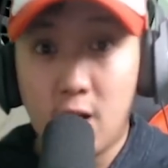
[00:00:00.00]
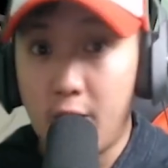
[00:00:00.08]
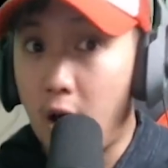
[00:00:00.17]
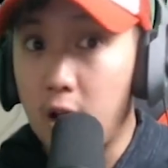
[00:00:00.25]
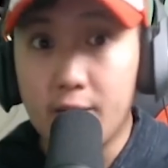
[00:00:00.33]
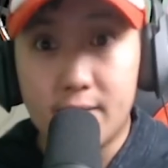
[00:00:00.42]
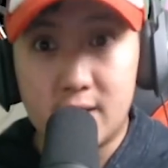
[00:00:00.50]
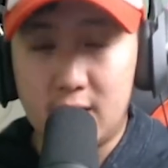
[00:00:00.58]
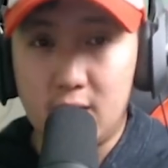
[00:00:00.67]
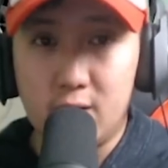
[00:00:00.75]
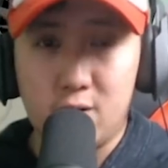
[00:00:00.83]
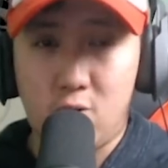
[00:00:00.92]
all of his
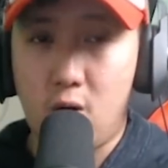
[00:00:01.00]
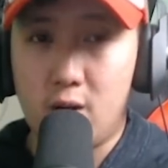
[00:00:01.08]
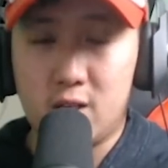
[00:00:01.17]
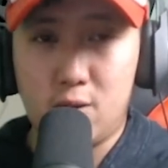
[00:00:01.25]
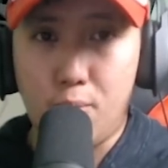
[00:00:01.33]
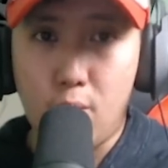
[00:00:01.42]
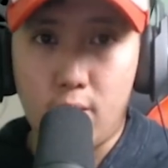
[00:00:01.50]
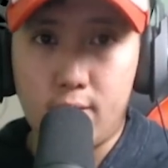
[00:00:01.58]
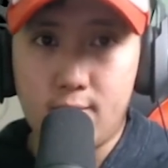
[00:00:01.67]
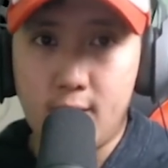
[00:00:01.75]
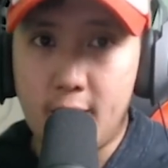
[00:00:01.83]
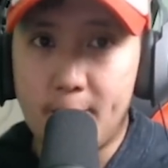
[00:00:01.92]
skills across the board,
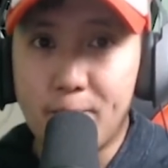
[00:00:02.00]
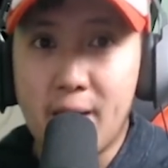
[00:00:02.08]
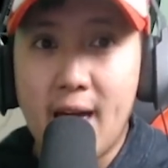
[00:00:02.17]
right?